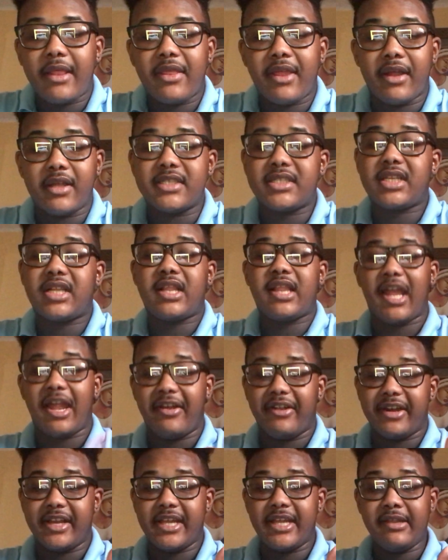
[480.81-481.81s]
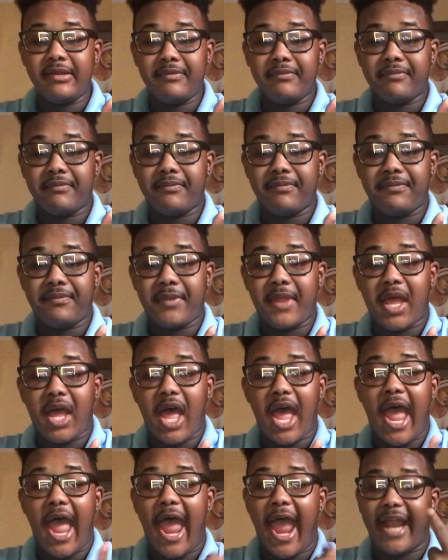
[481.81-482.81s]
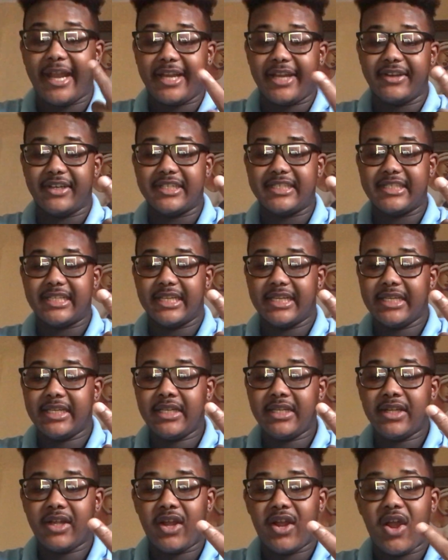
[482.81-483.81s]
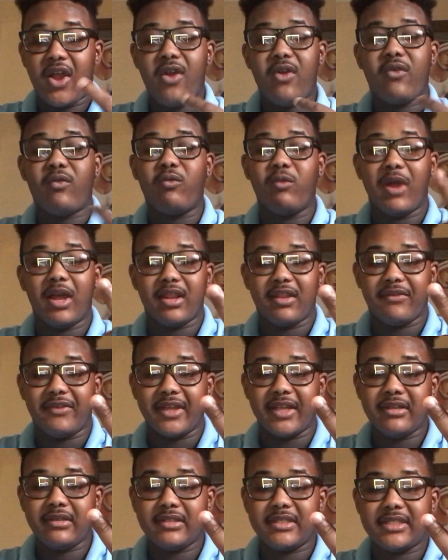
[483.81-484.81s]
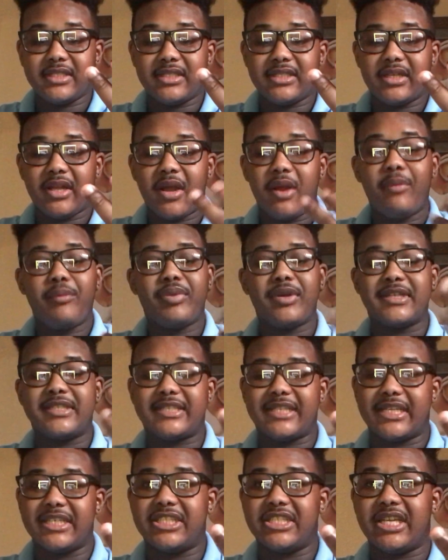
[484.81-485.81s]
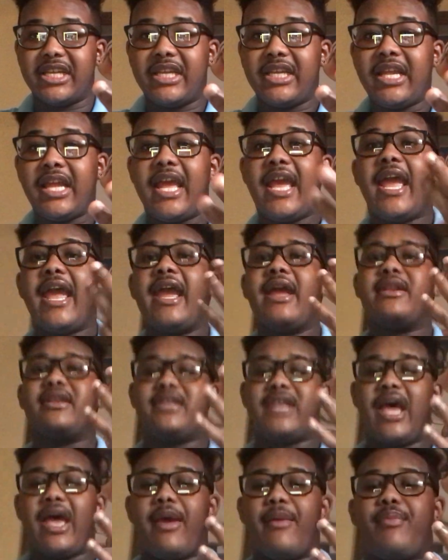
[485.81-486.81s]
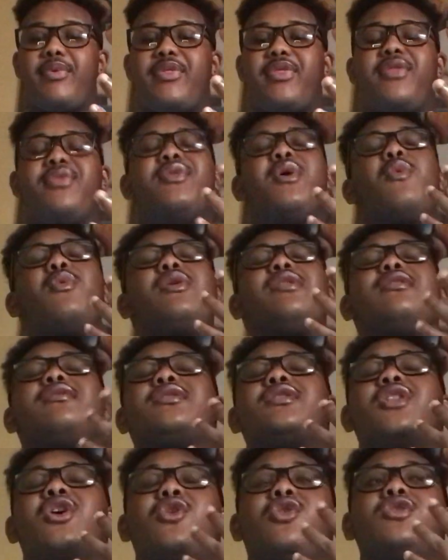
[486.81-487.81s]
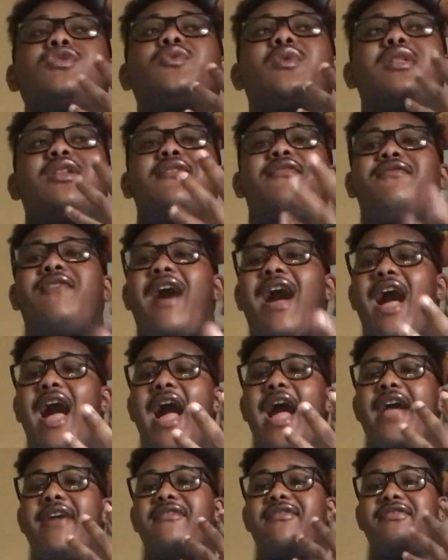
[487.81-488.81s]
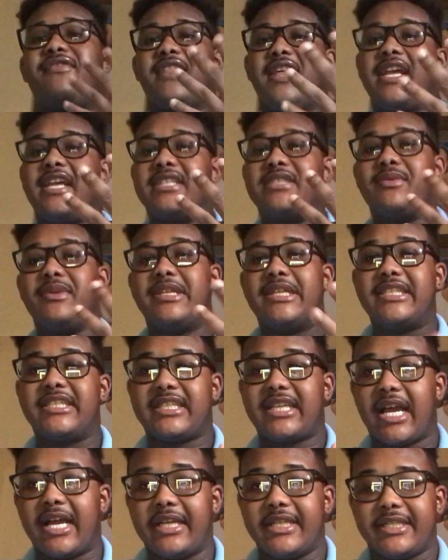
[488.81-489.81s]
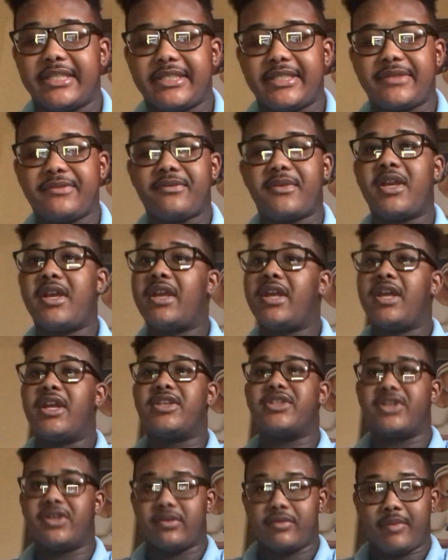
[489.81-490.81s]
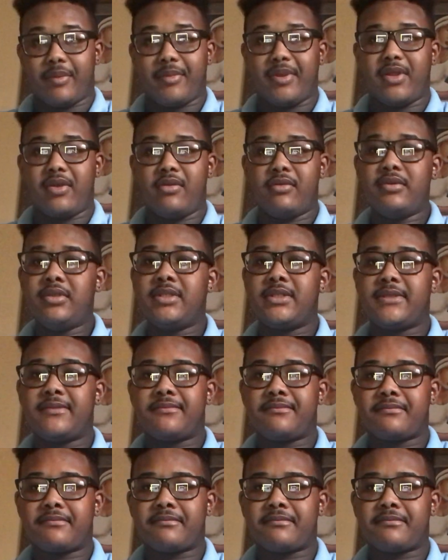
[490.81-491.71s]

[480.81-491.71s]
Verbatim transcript: There's clarity, accuracy, relevance, precision, and depth. Those were the five things we discussed. Do you remember those?